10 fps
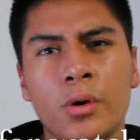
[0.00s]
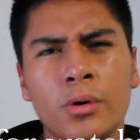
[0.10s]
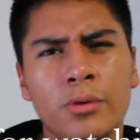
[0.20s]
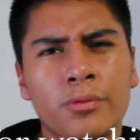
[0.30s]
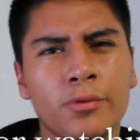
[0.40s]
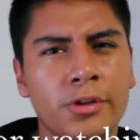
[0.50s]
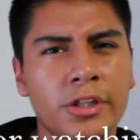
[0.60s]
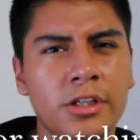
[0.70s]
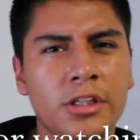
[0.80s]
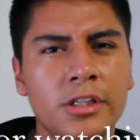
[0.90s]
or for
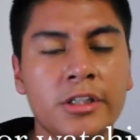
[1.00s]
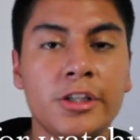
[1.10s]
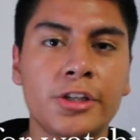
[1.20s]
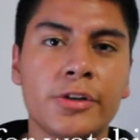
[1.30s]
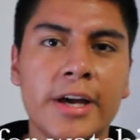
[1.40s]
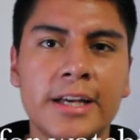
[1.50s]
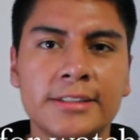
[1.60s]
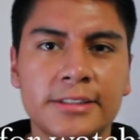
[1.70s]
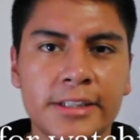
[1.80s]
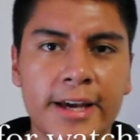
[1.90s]
the Gear
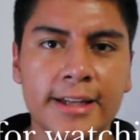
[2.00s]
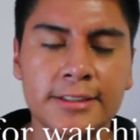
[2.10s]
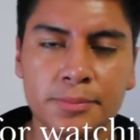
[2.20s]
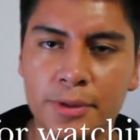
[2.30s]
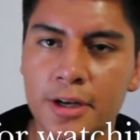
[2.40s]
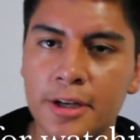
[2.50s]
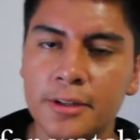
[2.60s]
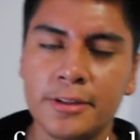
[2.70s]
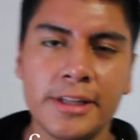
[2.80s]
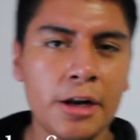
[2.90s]
S yet,
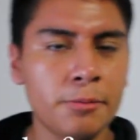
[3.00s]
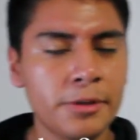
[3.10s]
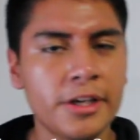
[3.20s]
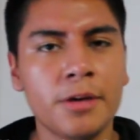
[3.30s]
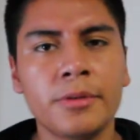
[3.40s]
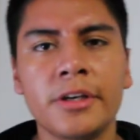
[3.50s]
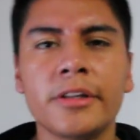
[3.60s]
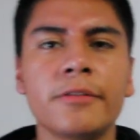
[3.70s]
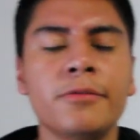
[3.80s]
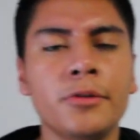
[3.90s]
but that'll be coming
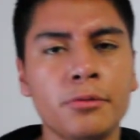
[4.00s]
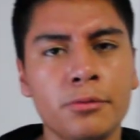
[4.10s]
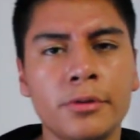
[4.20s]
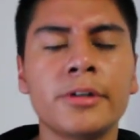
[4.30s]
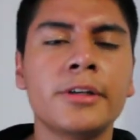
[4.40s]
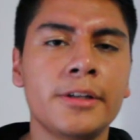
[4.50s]
in the few